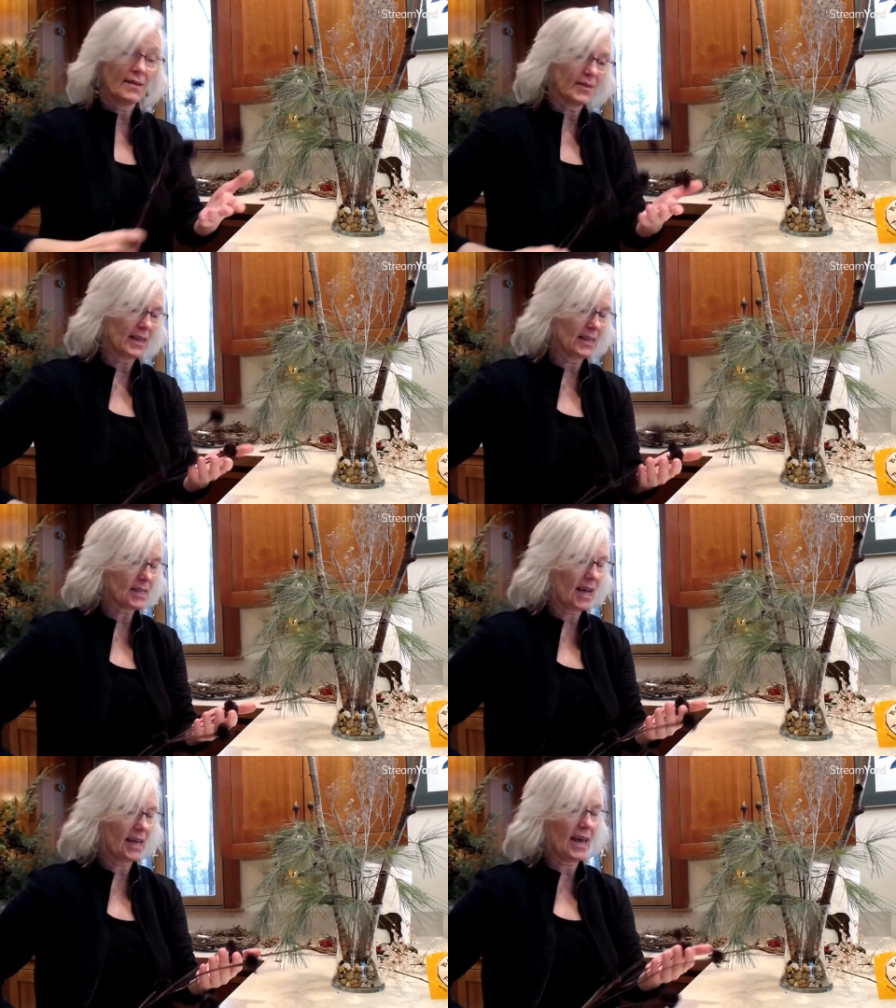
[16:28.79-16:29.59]
And
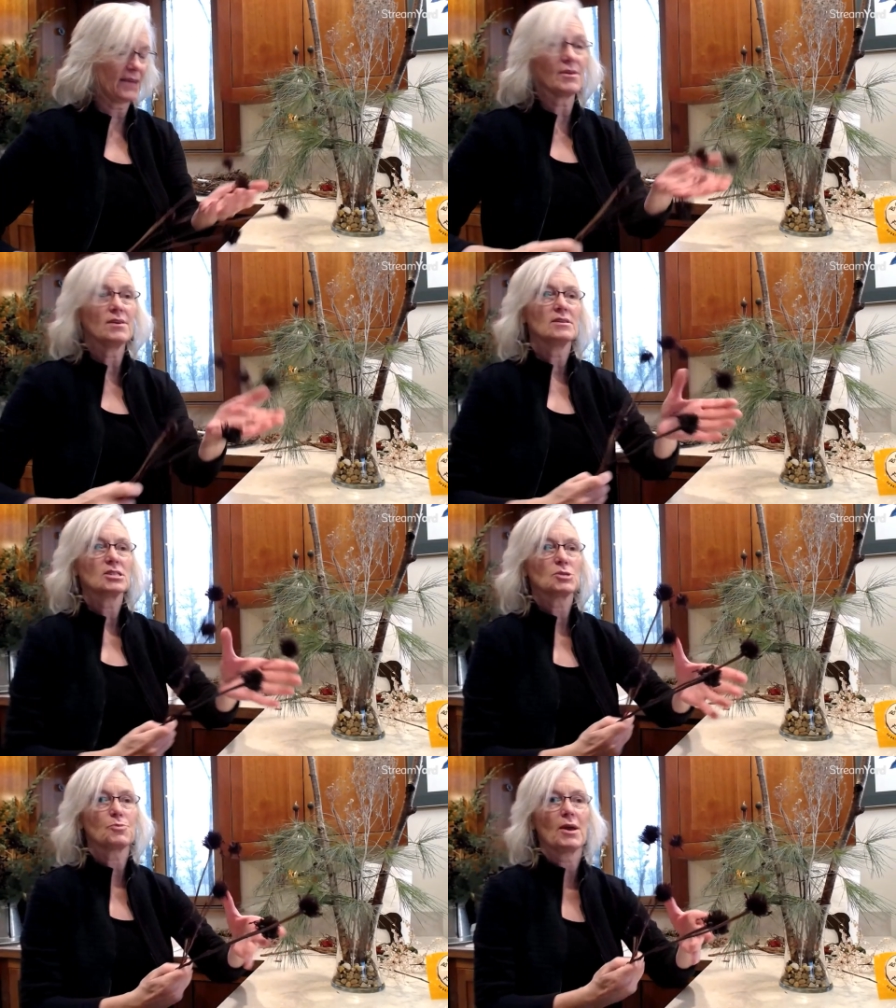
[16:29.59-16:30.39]
these I have
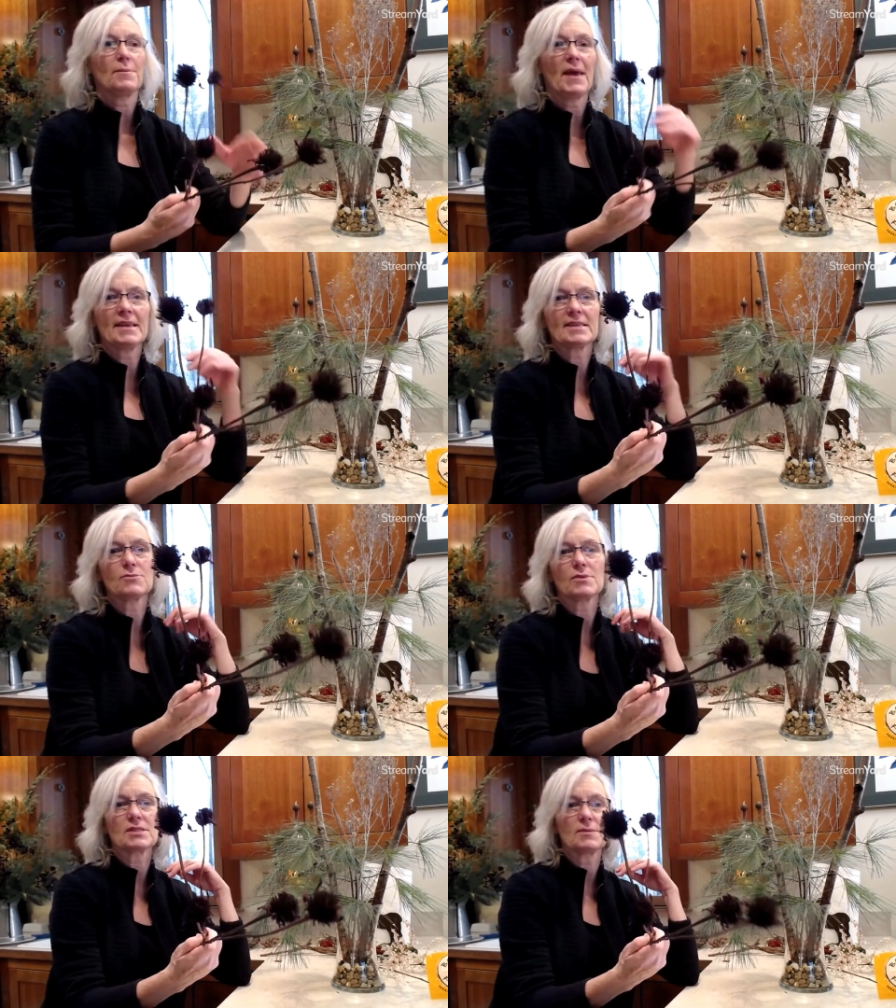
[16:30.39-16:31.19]
spray
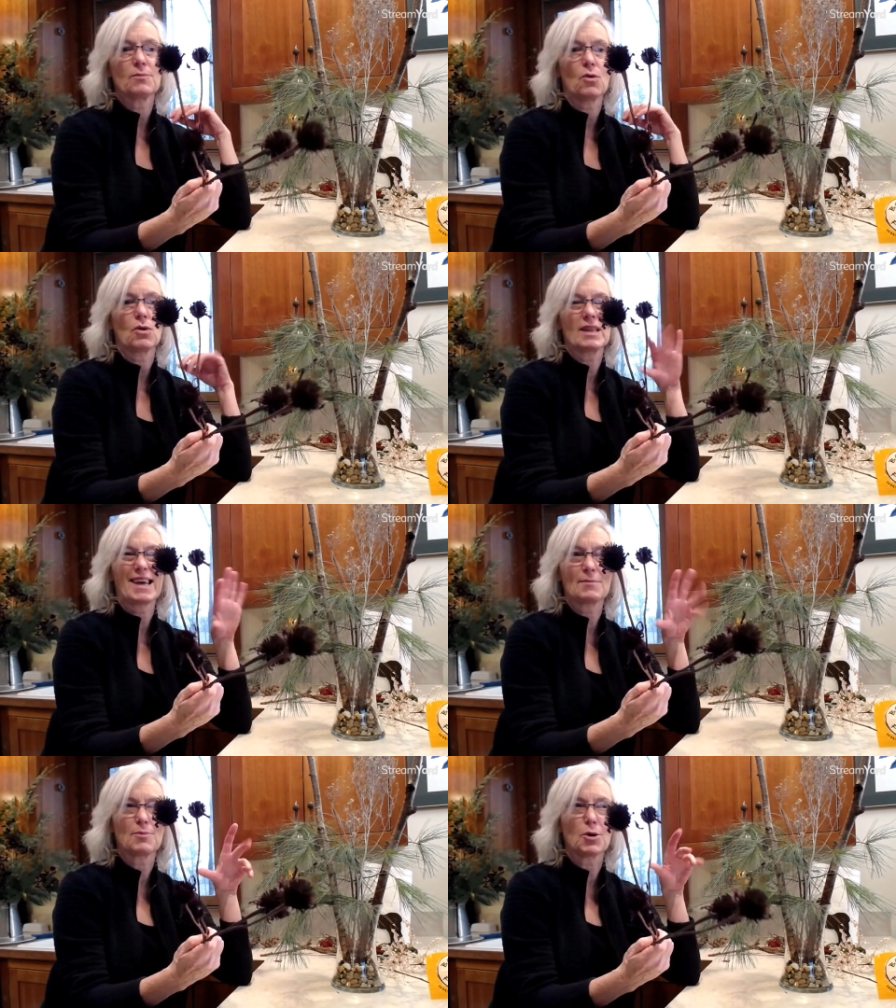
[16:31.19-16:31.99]
painted with some
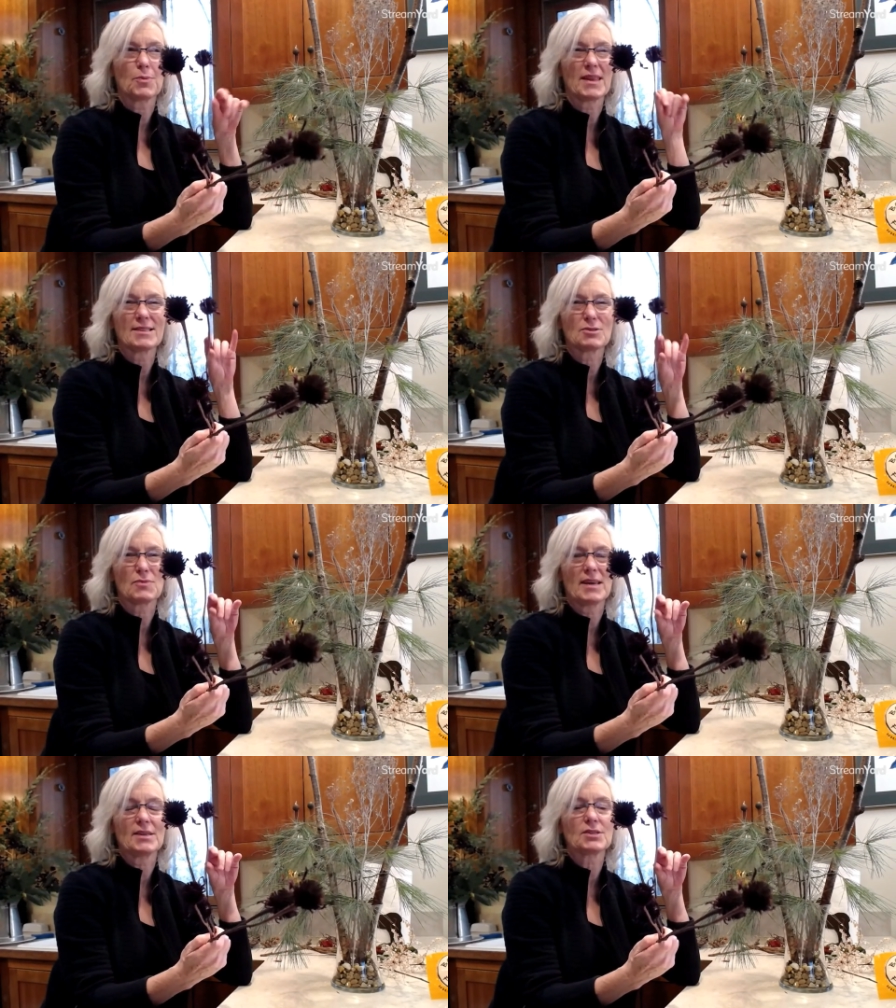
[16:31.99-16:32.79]
more like
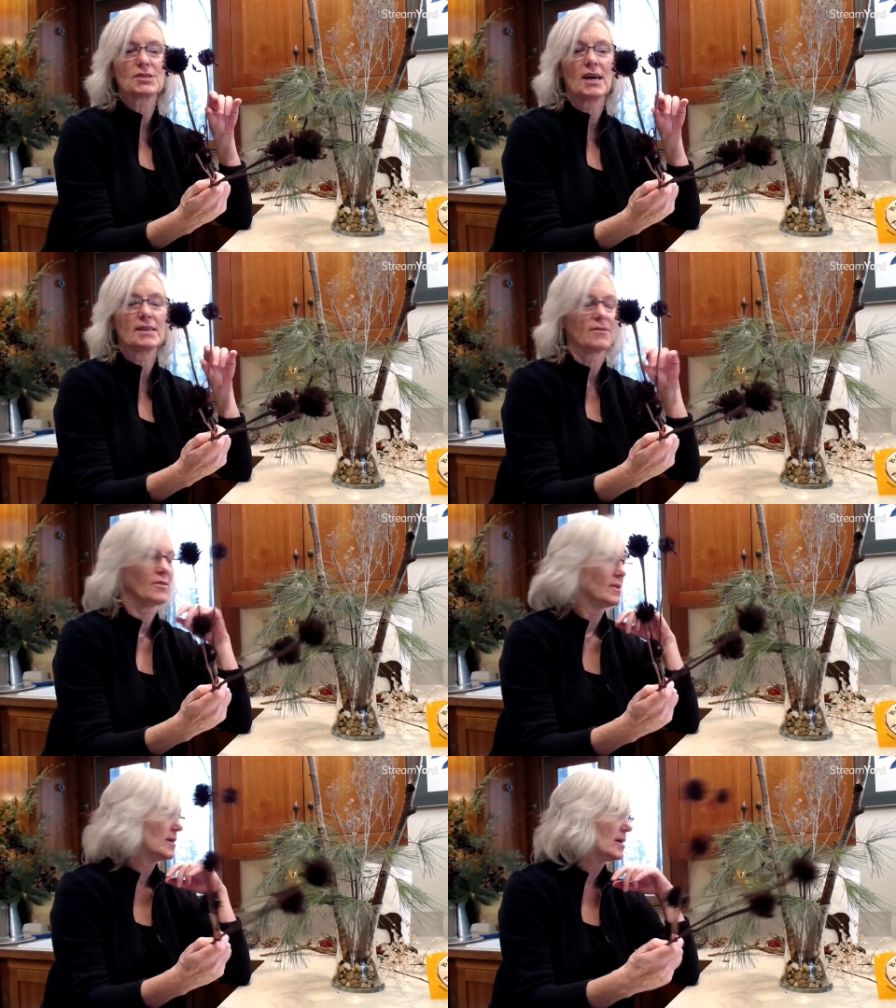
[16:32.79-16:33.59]
purplish, reddish kind
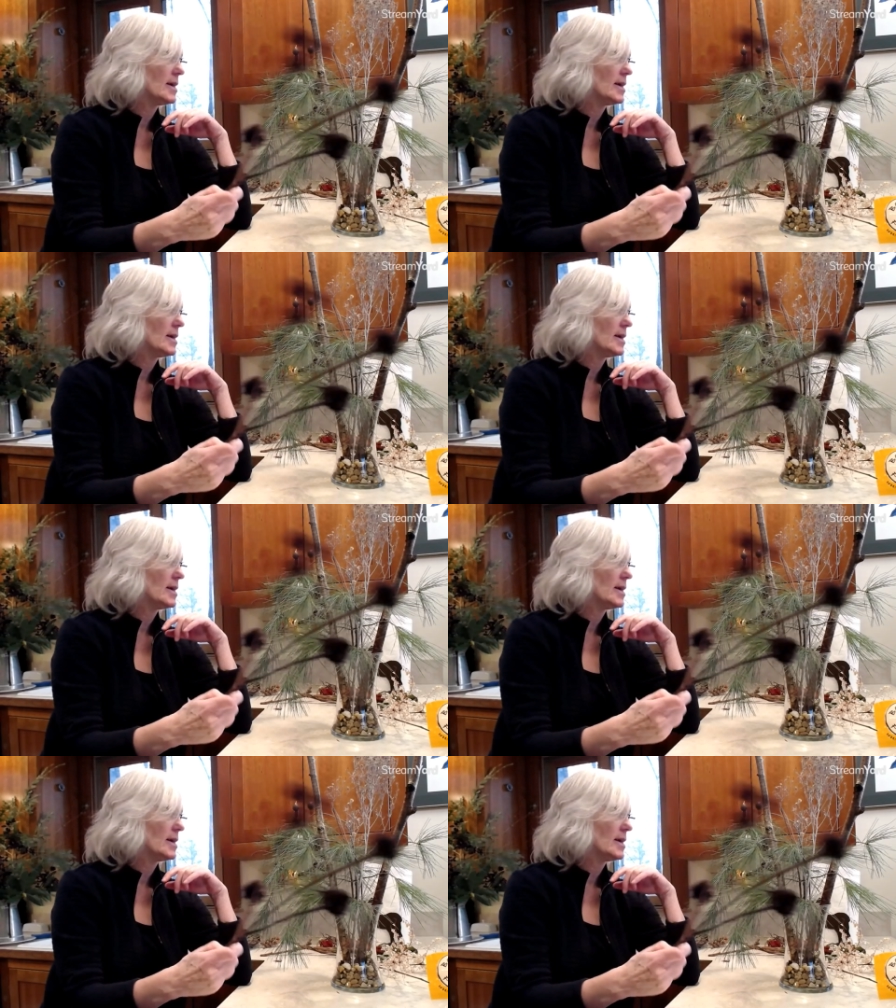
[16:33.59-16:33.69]
of